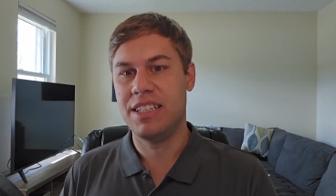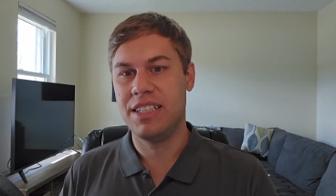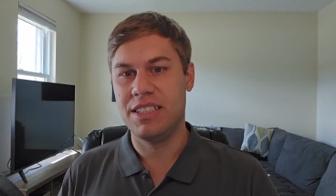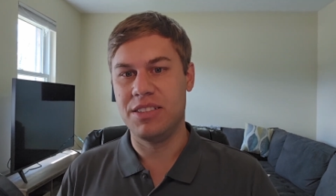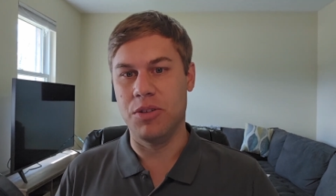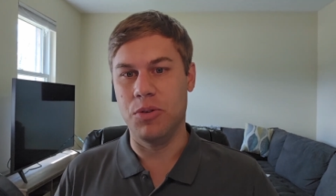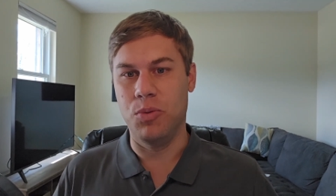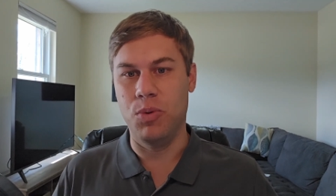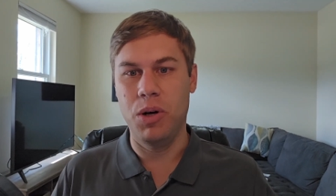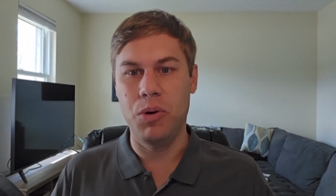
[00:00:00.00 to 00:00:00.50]

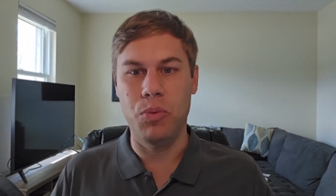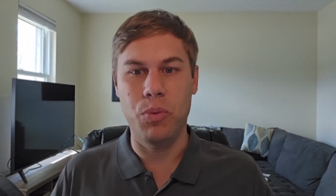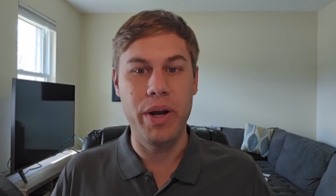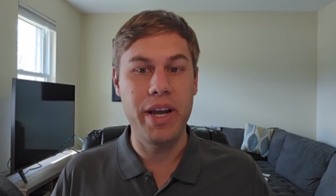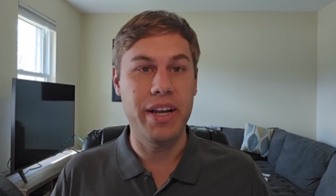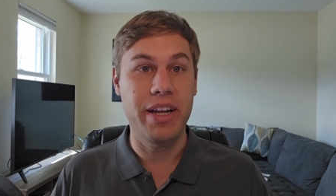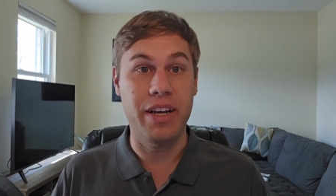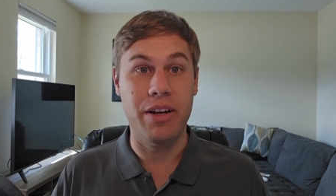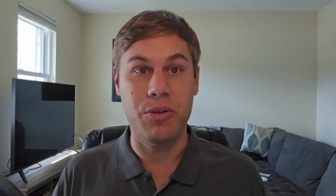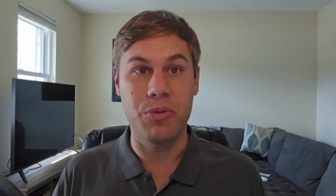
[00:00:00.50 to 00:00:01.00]
So while
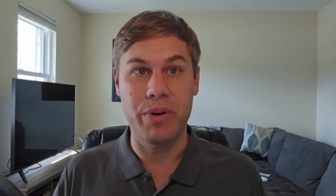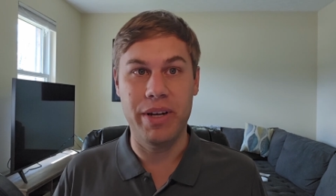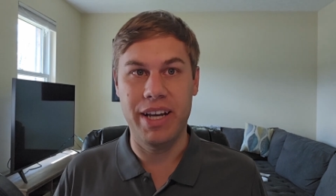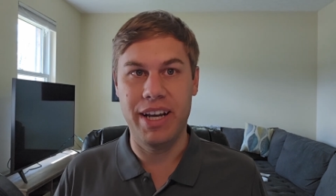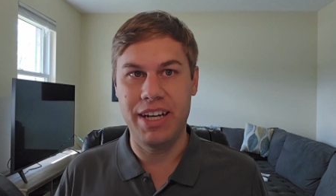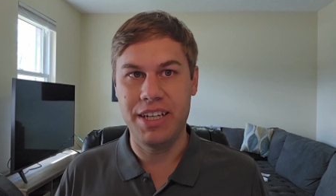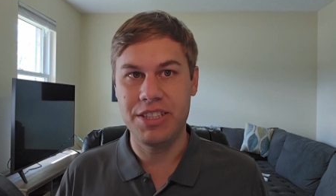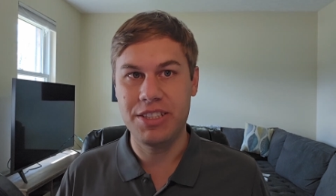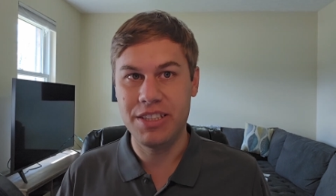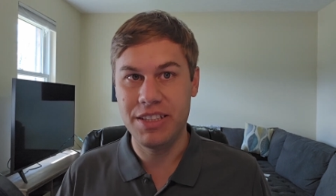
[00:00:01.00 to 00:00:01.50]
waiting, we
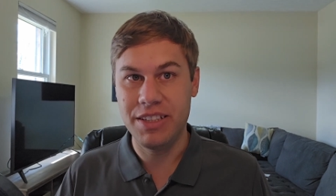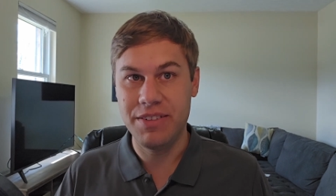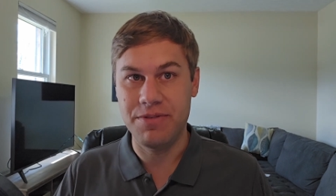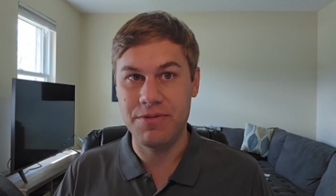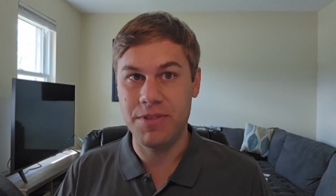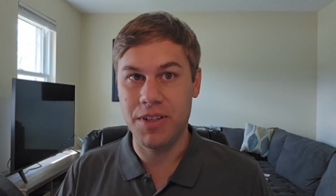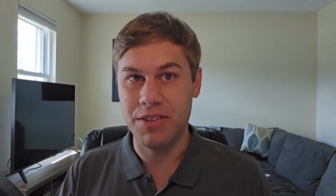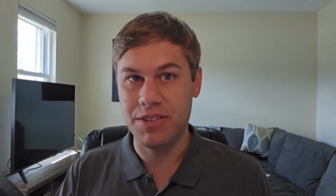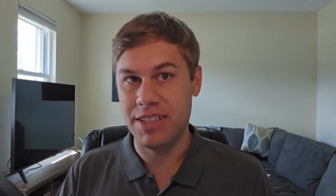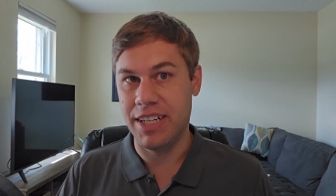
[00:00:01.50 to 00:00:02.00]
actually
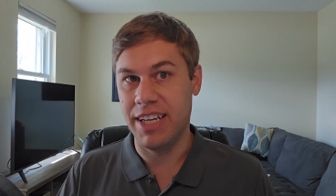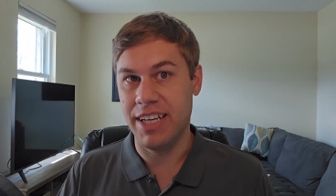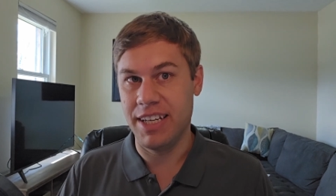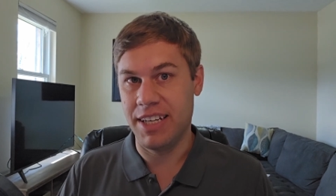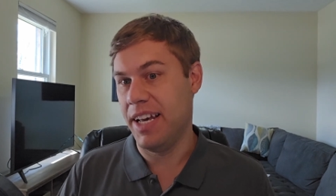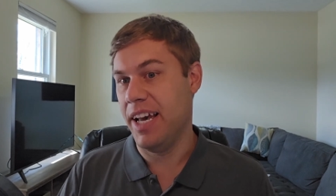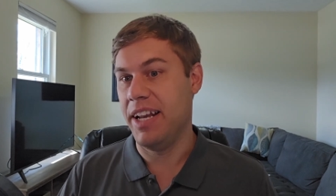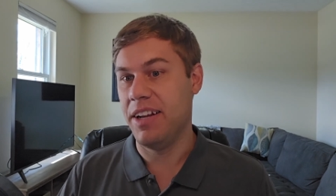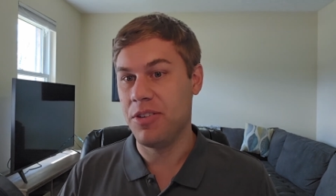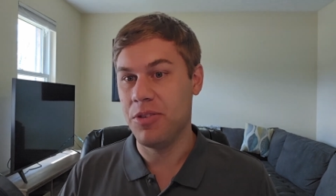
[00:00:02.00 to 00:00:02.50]
felt a
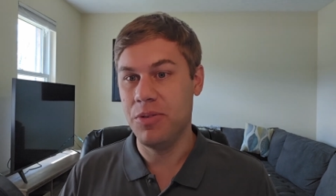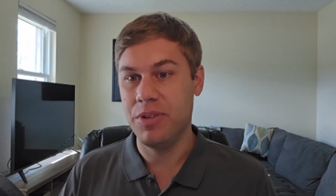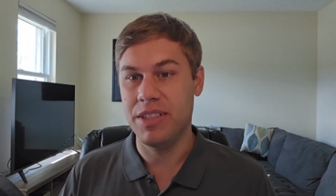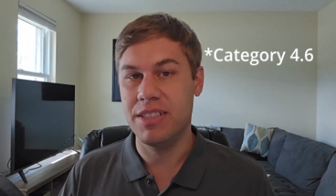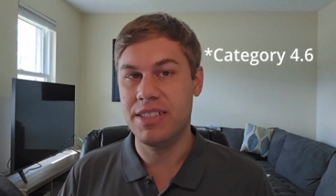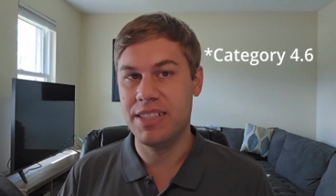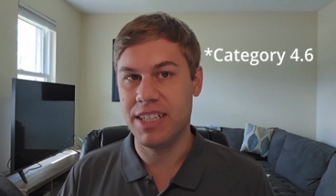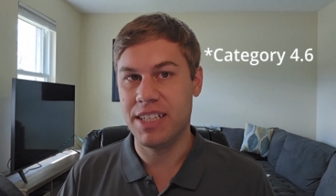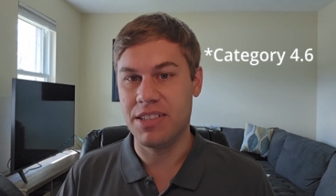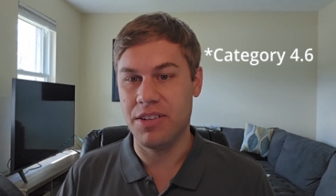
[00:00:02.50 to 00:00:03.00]
Category
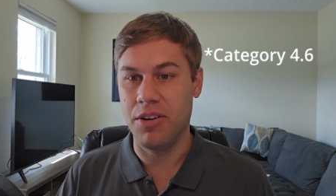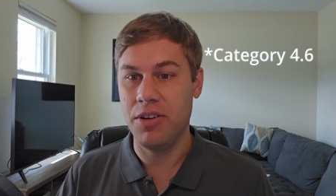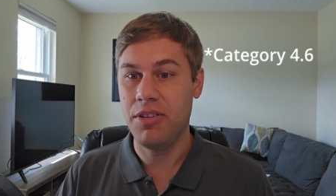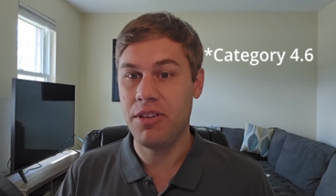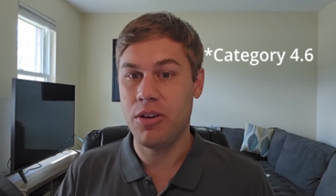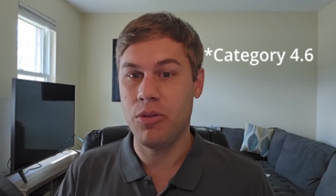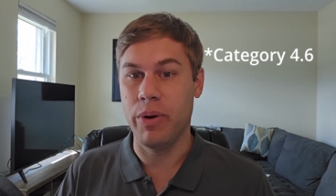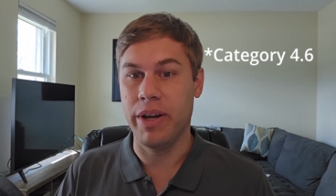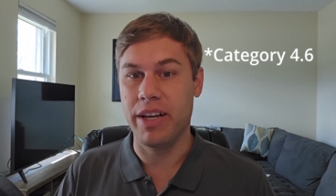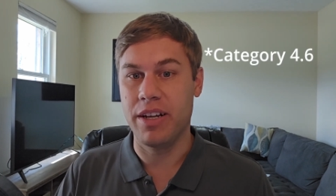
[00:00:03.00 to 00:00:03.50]
6
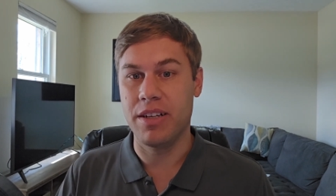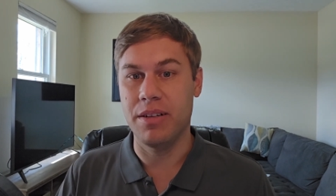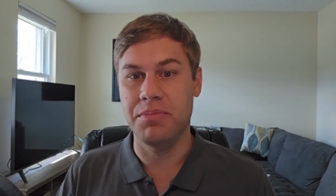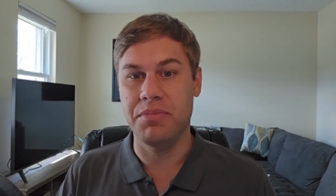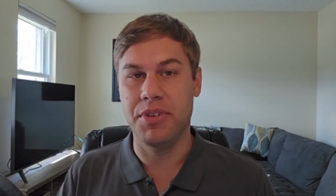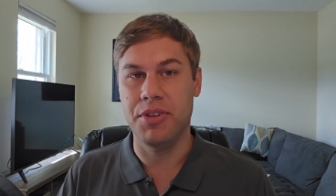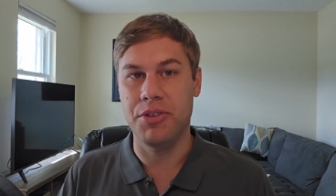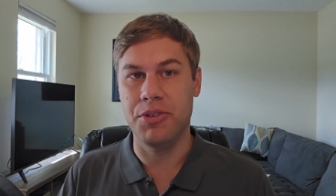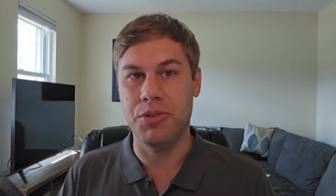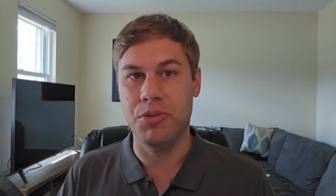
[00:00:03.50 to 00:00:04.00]
earthquake
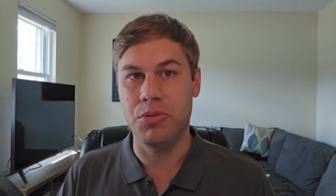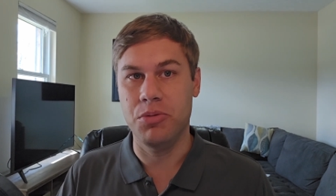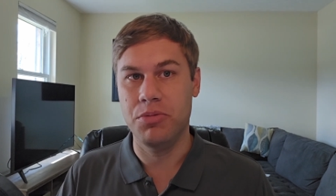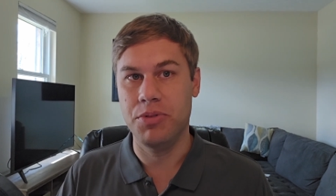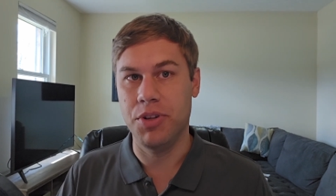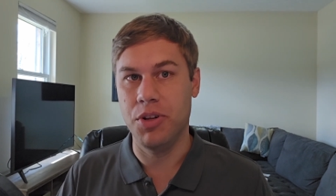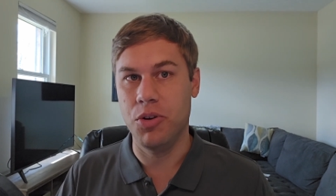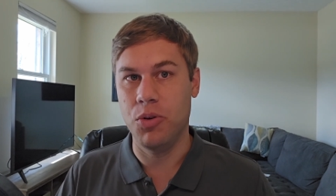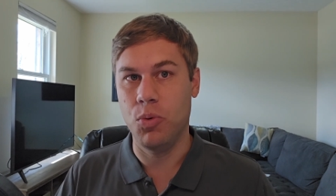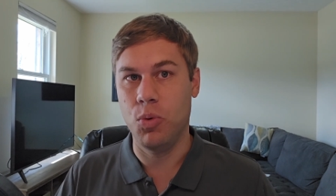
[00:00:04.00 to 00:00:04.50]
come through.
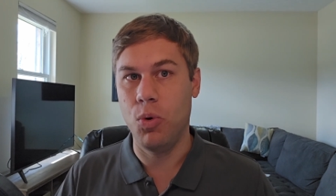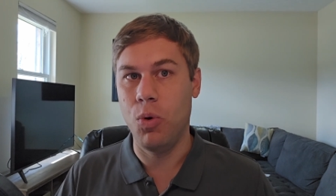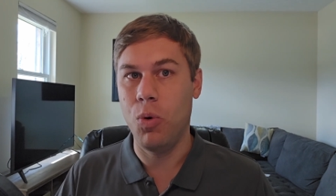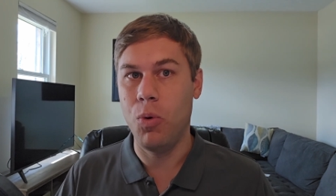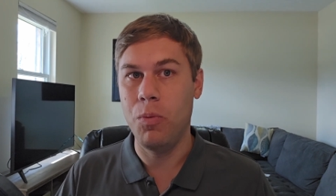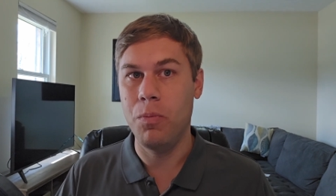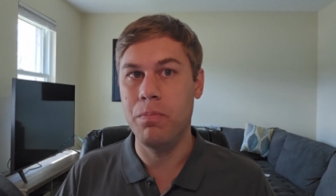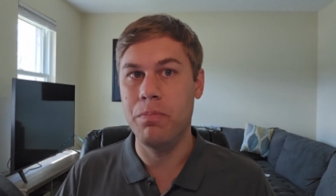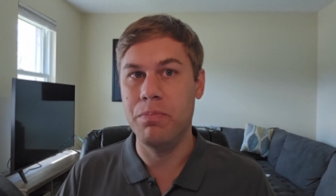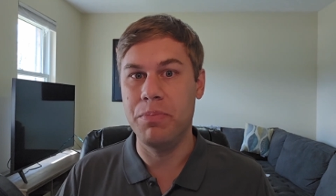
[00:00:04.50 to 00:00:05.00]
The
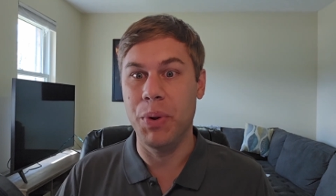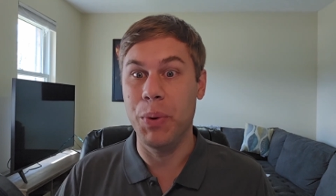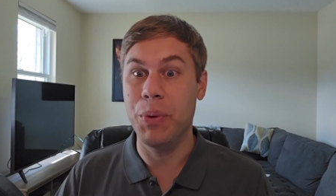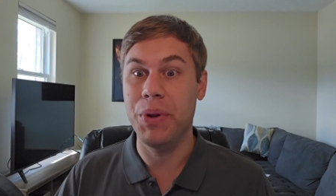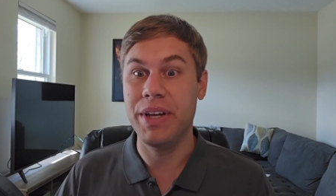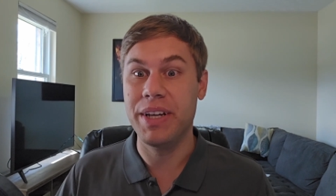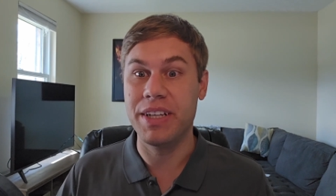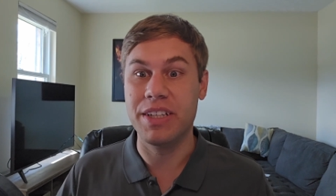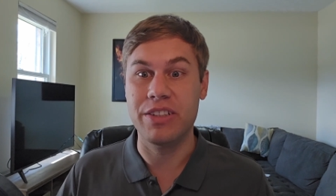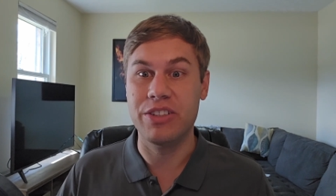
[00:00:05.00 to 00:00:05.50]
whole
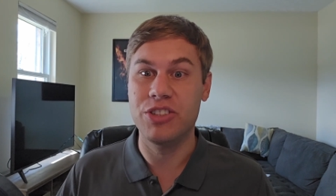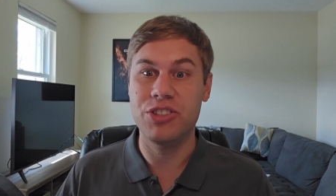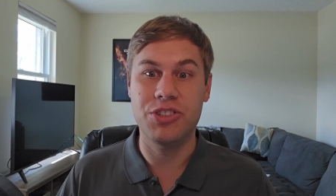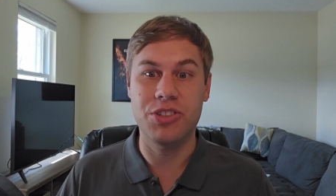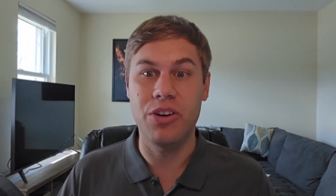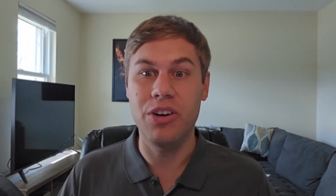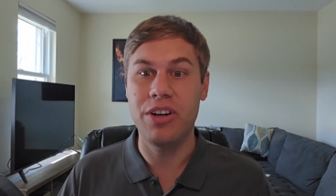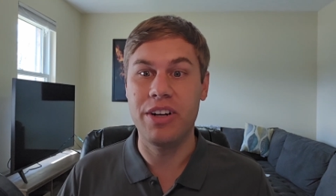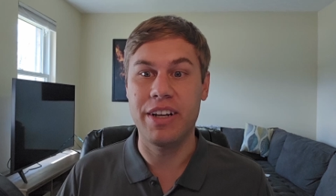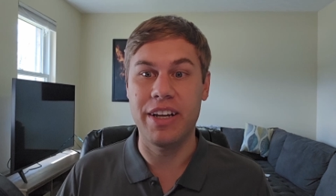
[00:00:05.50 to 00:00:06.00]
building
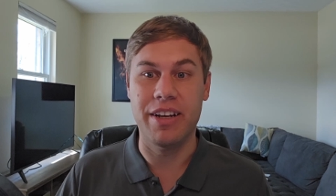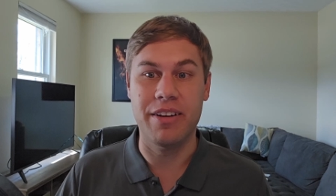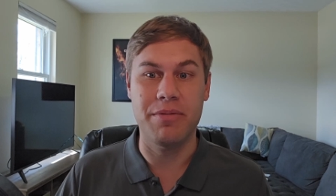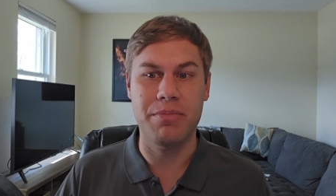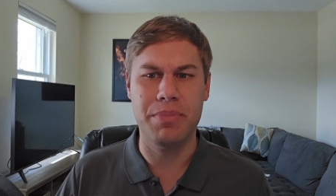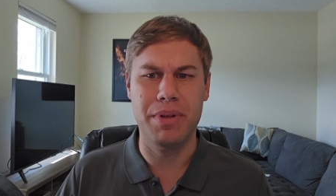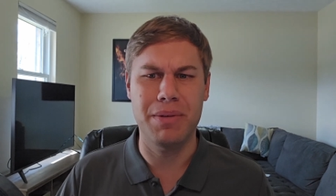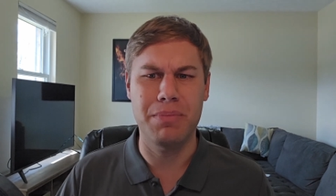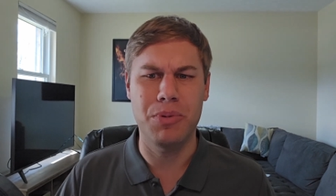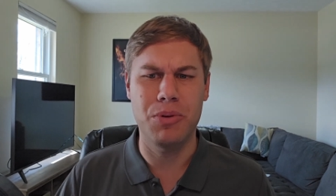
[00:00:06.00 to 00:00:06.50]
shook
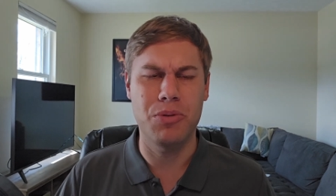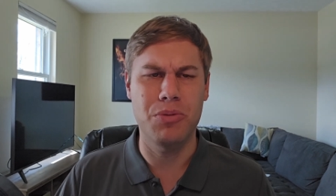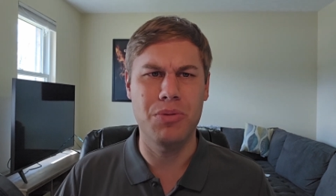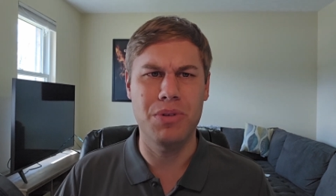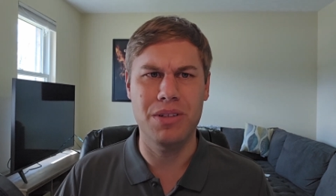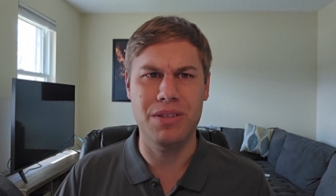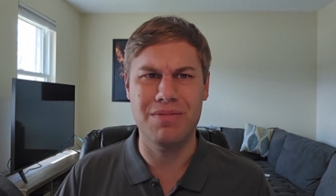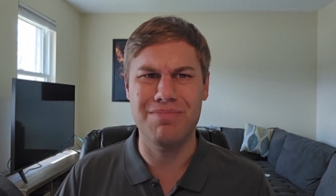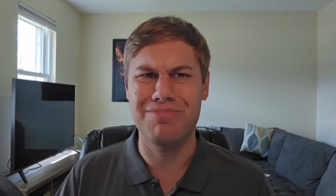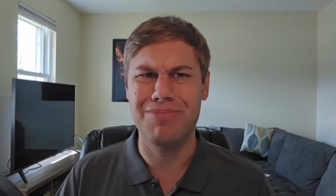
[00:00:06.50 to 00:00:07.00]
and people were